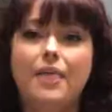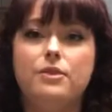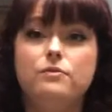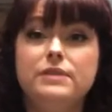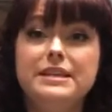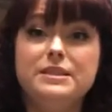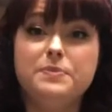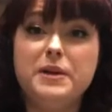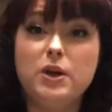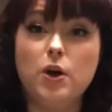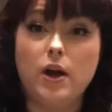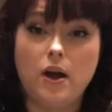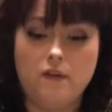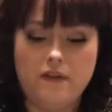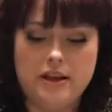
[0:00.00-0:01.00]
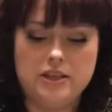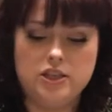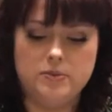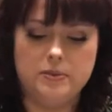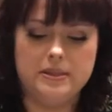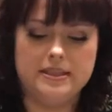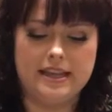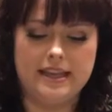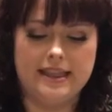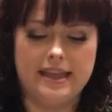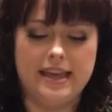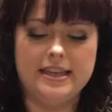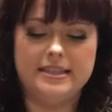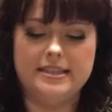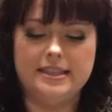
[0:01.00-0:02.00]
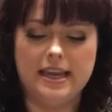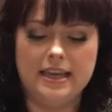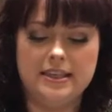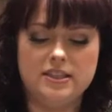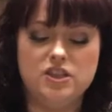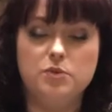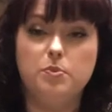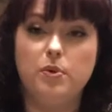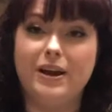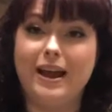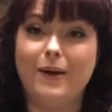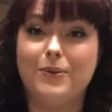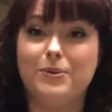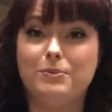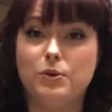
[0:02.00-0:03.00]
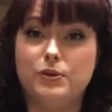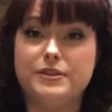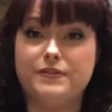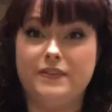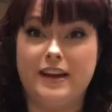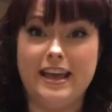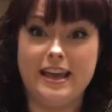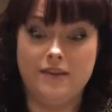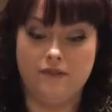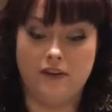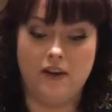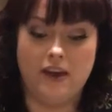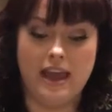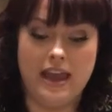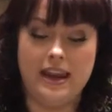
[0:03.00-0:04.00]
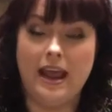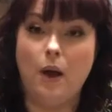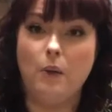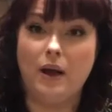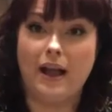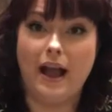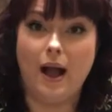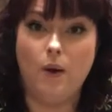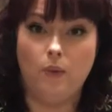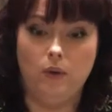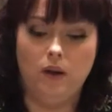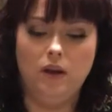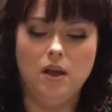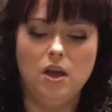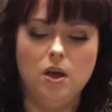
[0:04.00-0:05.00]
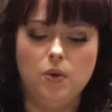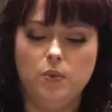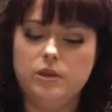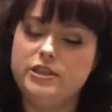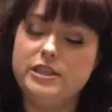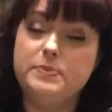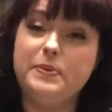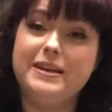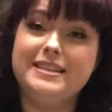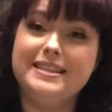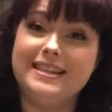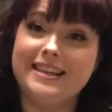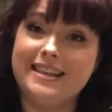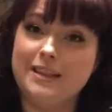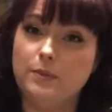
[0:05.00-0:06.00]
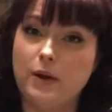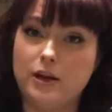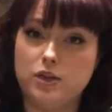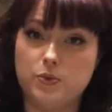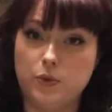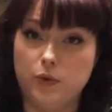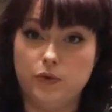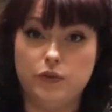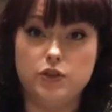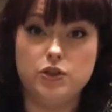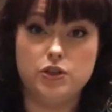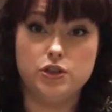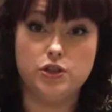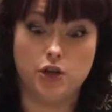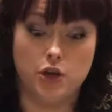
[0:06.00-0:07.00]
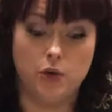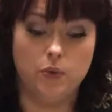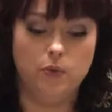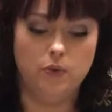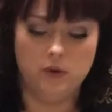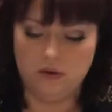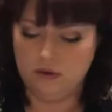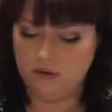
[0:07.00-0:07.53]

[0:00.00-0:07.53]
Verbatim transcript: And the reason we cook our vegetables like this is to bring out the most flavour in our cawl, which is basically the Welsh word for stew,